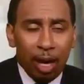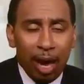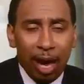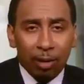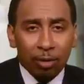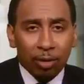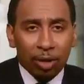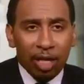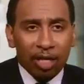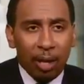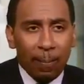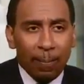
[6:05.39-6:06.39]
Now, I don't
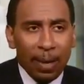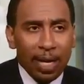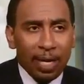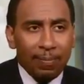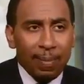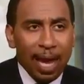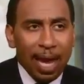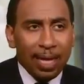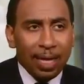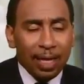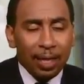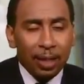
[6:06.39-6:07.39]
think that Peyton
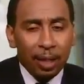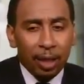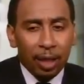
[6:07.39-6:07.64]
Manning,